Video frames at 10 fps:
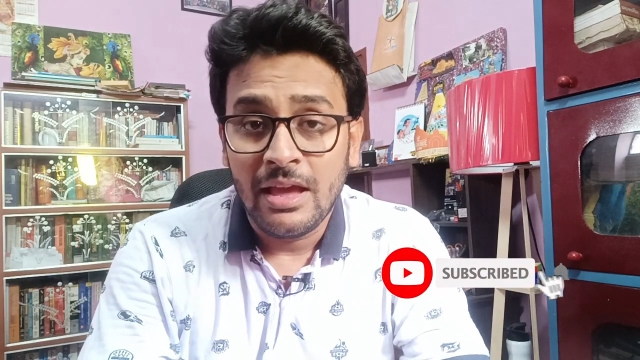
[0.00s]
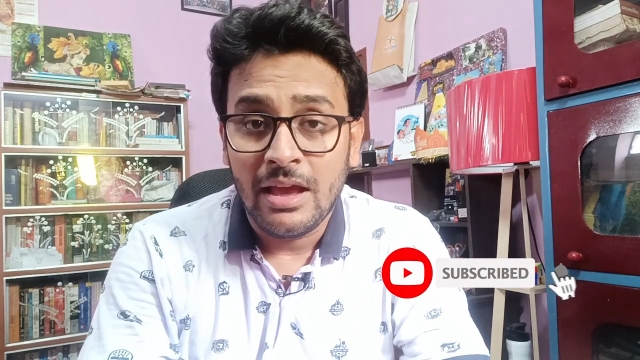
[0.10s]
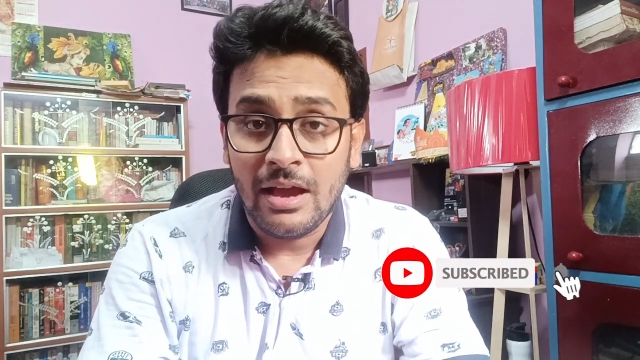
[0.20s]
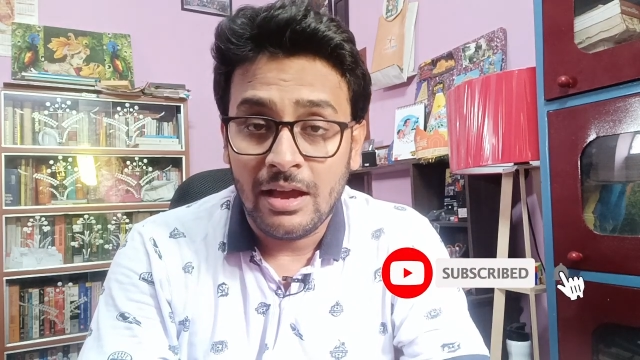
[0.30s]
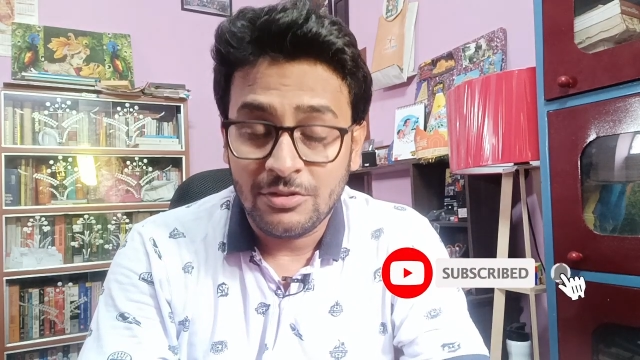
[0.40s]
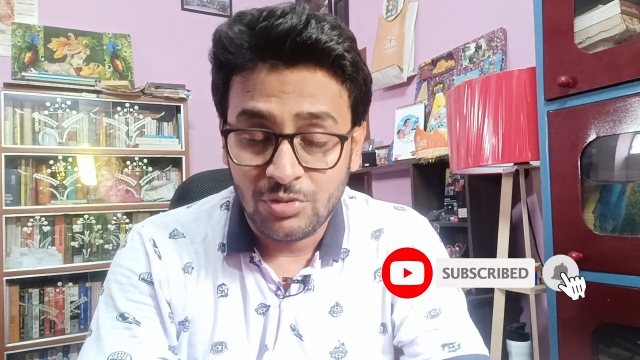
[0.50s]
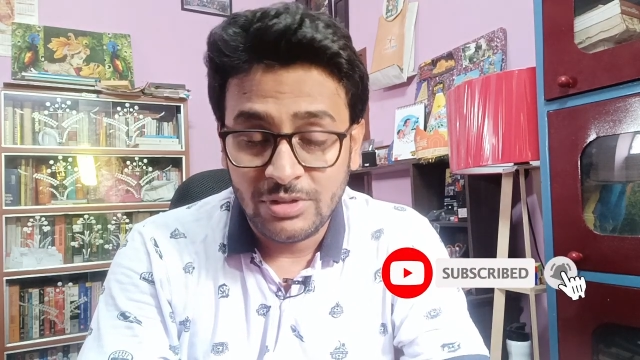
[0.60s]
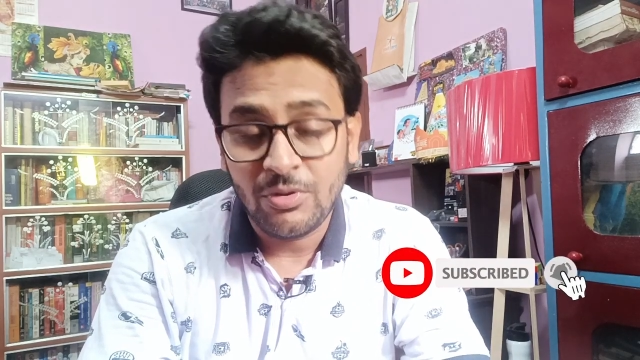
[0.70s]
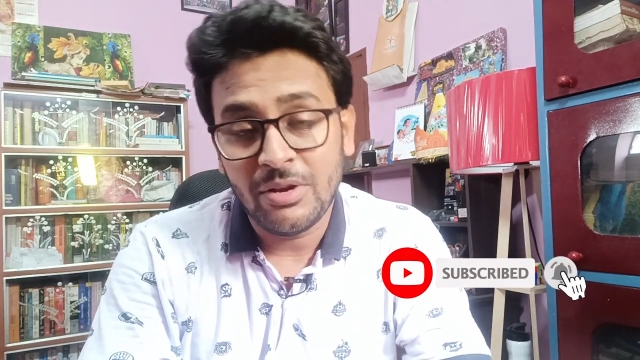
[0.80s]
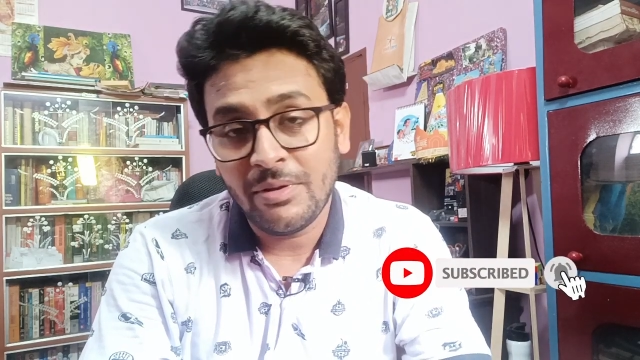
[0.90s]
uh, so
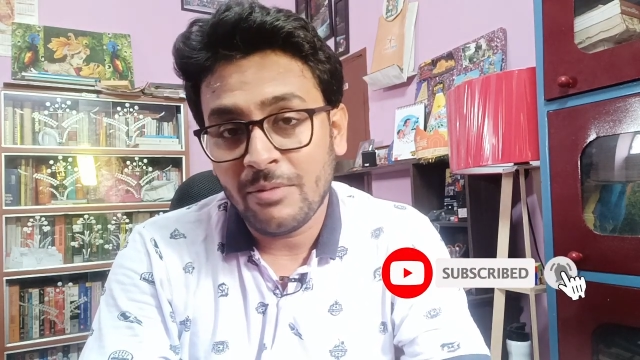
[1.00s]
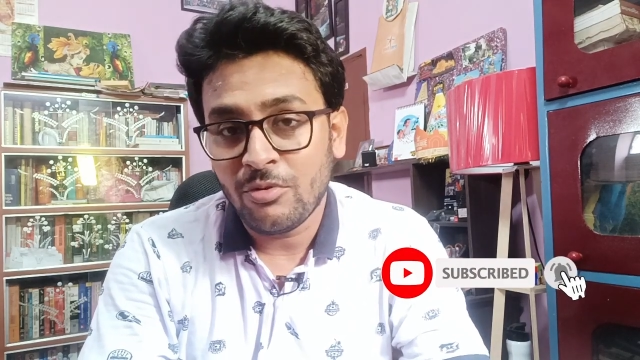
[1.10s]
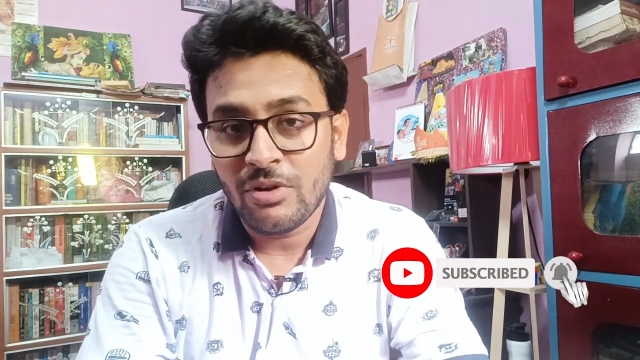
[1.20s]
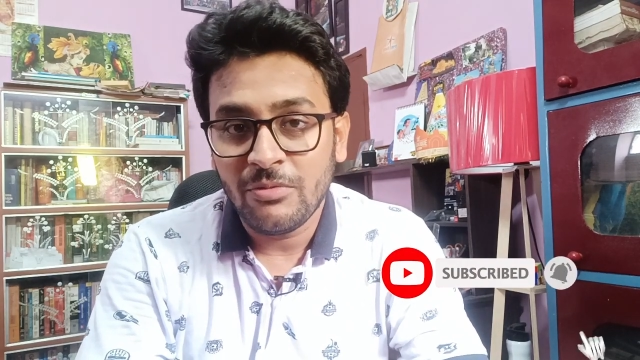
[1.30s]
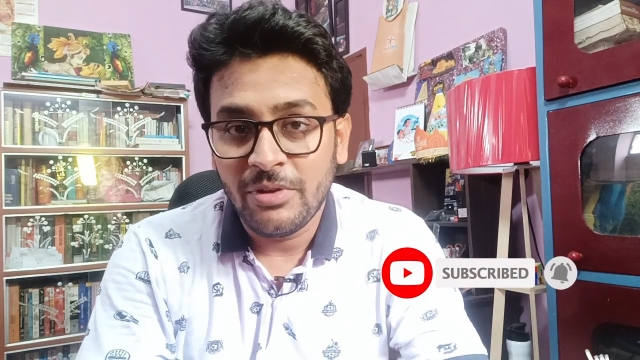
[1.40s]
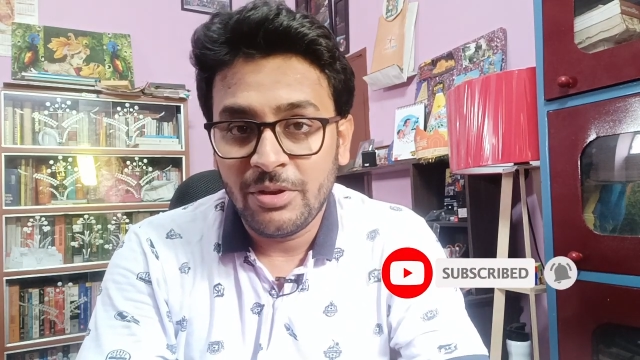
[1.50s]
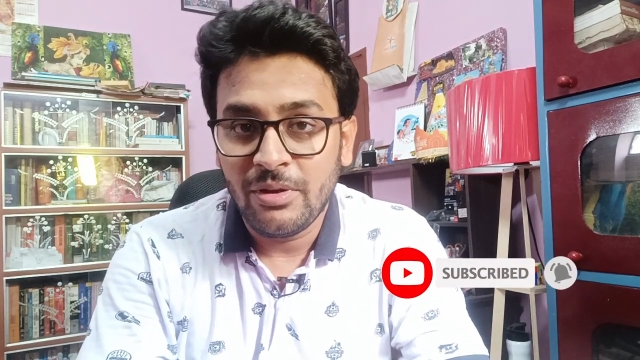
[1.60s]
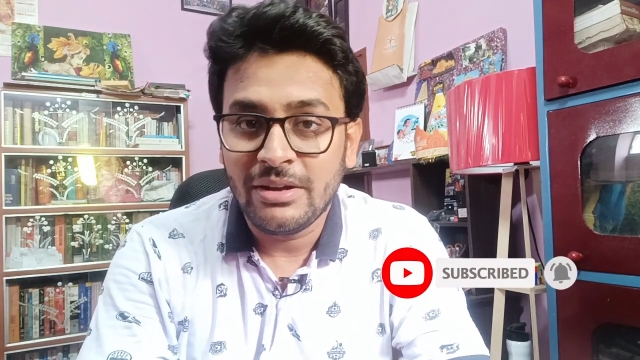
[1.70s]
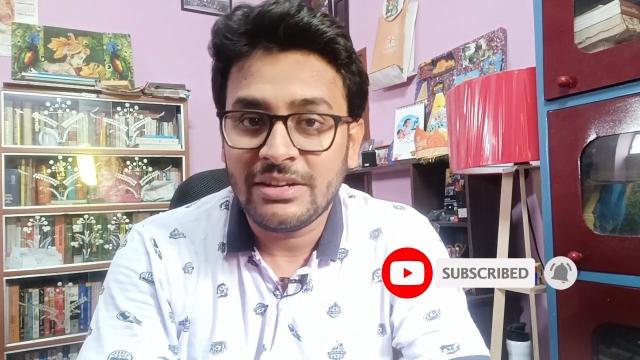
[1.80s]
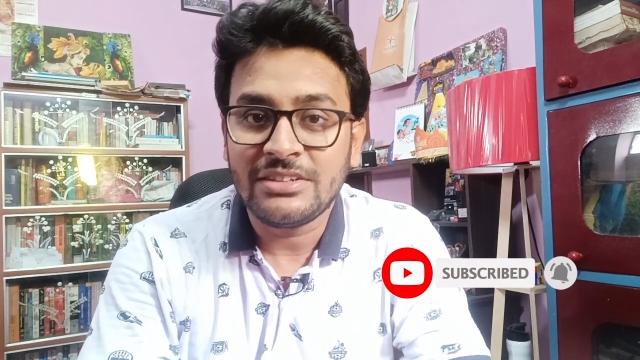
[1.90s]
that whenever I upload a video
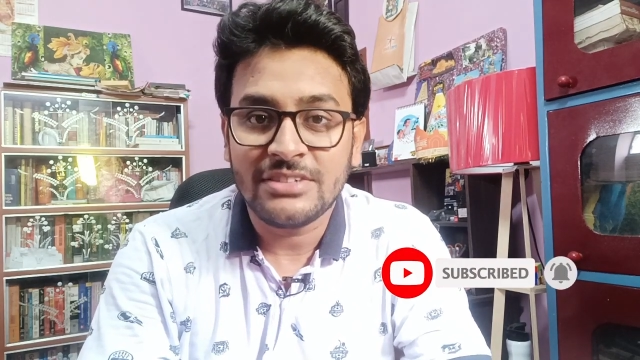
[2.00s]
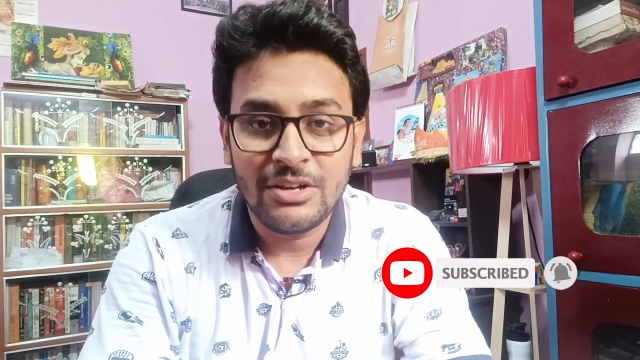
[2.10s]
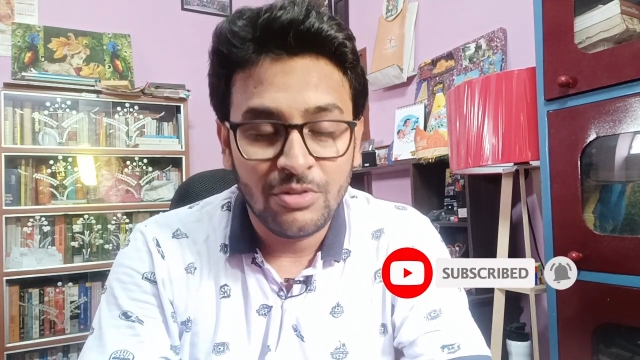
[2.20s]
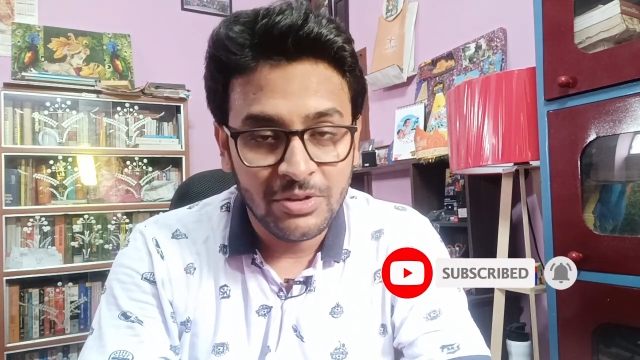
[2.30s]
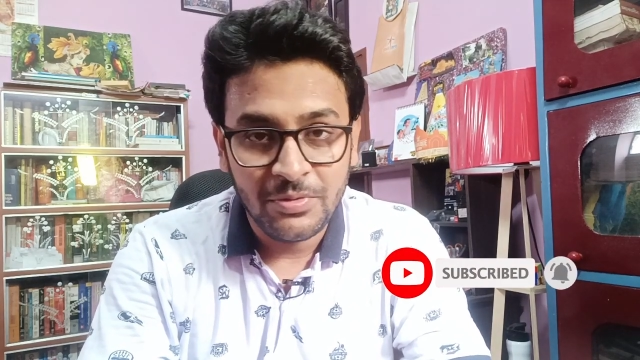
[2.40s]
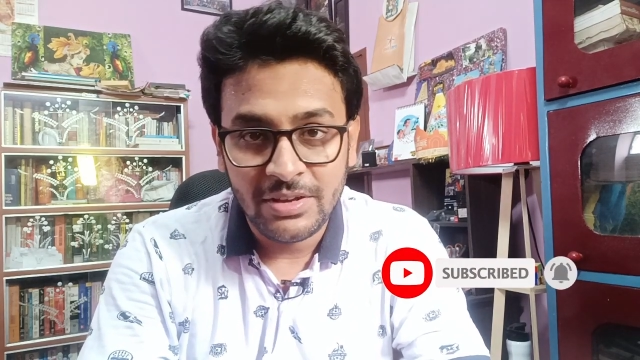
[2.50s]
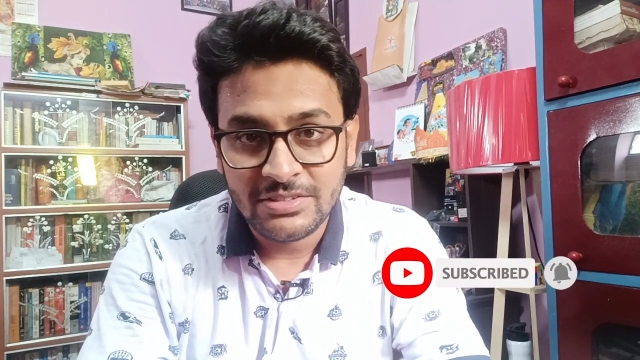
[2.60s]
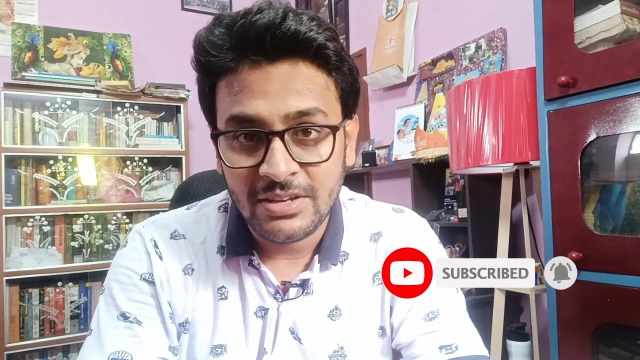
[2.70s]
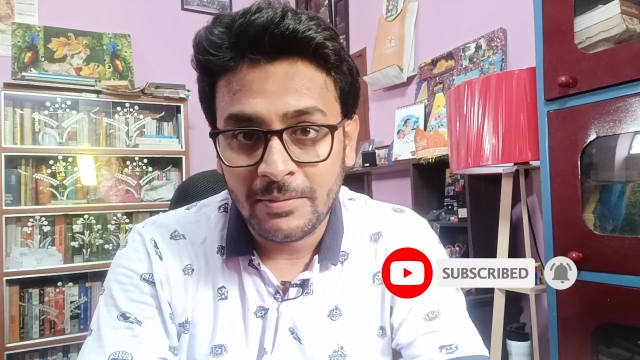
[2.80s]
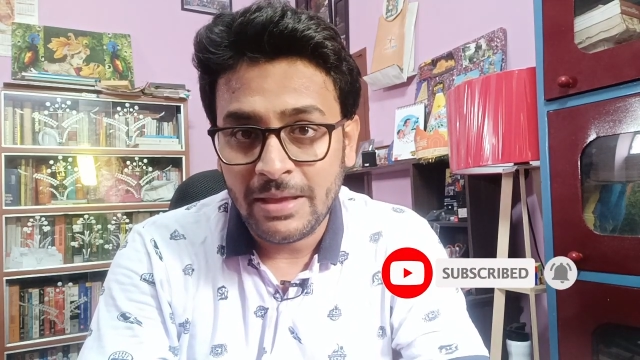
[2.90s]
you'll get instant notification,